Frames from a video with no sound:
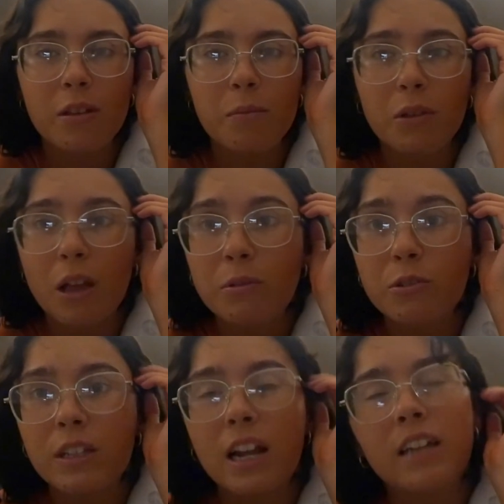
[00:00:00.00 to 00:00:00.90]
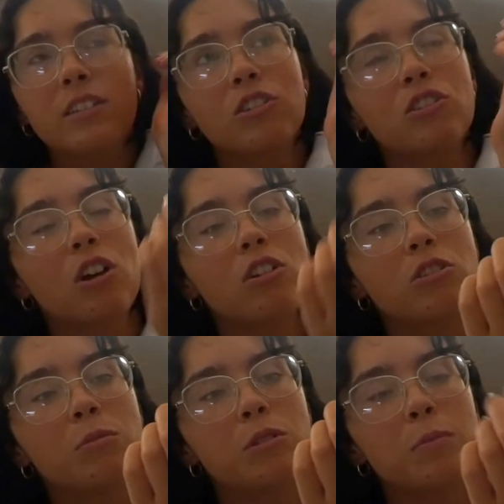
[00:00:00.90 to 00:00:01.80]
But that was really nice. I just got
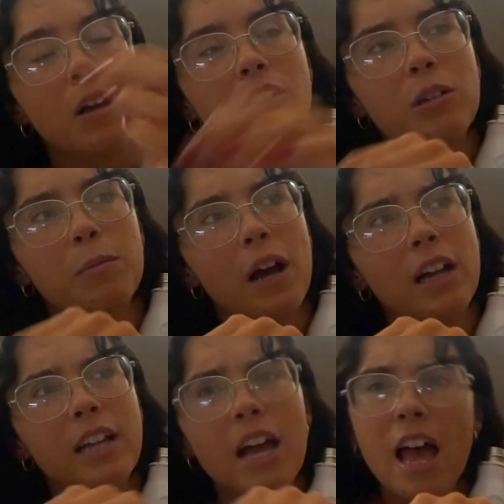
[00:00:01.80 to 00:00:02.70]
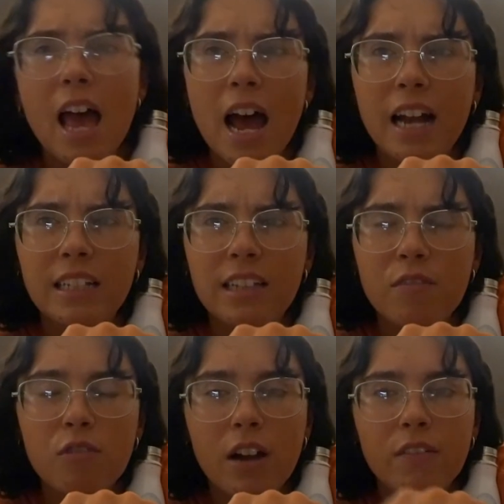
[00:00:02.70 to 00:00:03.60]
some tomato bread and it said
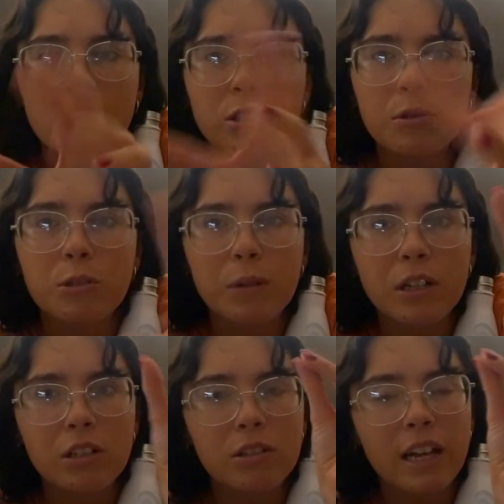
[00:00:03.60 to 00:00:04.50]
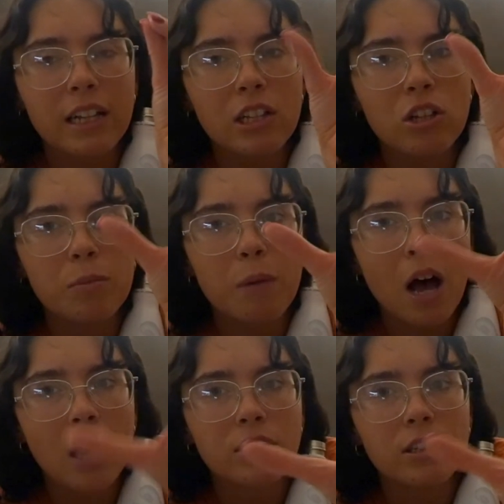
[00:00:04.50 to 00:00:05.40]
fried vegetables, but it looks like a little
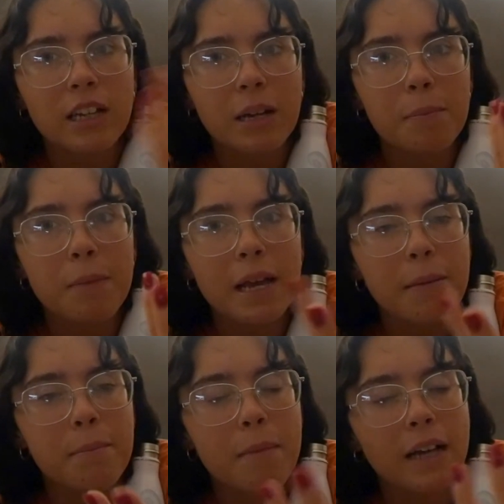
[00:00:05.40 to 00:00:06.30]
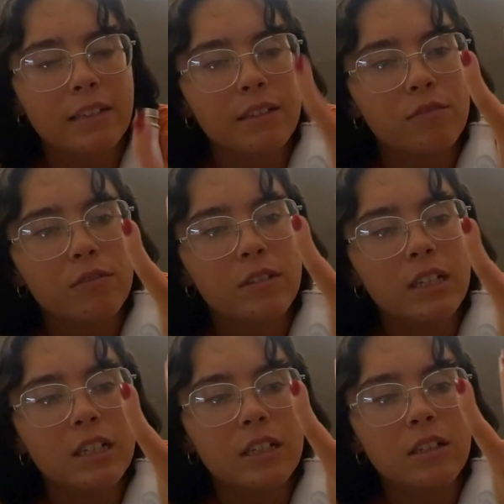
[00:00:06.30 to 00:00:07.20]
parcel, like a big massive
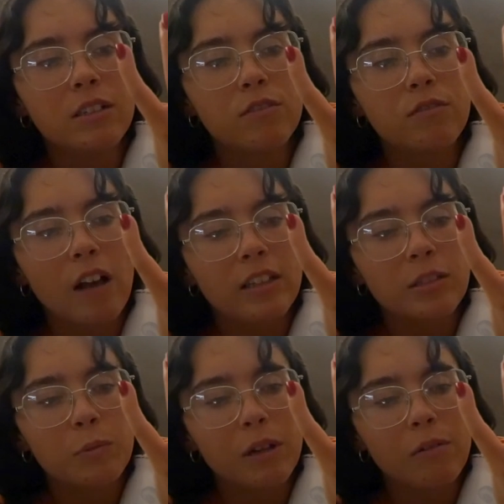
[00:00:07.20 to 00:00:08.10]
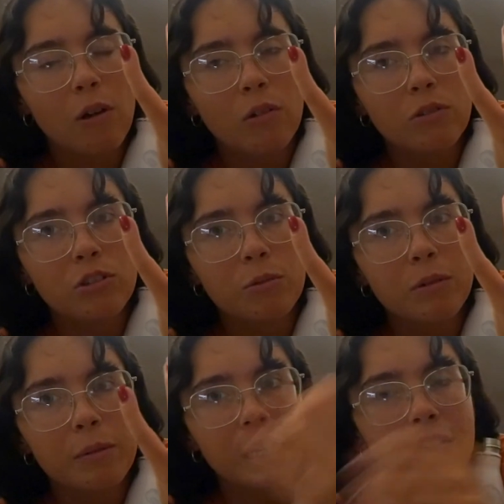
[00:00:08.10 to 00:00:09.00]
fat spring roll, do you know
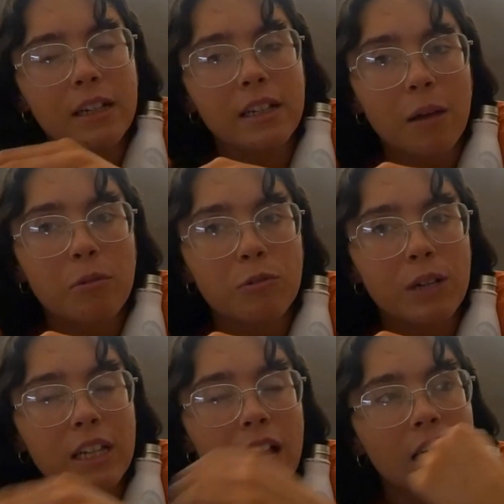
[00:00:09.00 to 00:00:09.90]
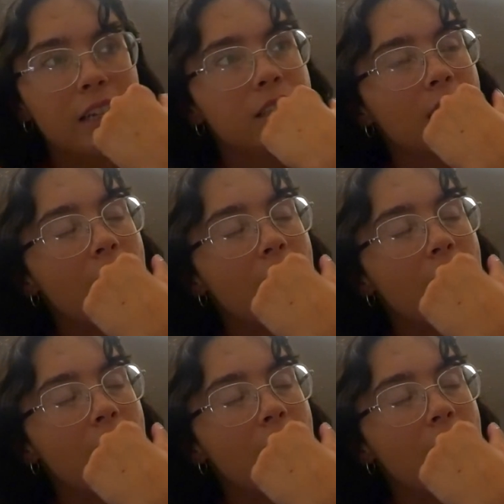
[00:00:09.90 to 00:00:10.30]
what I mean? That was really nice.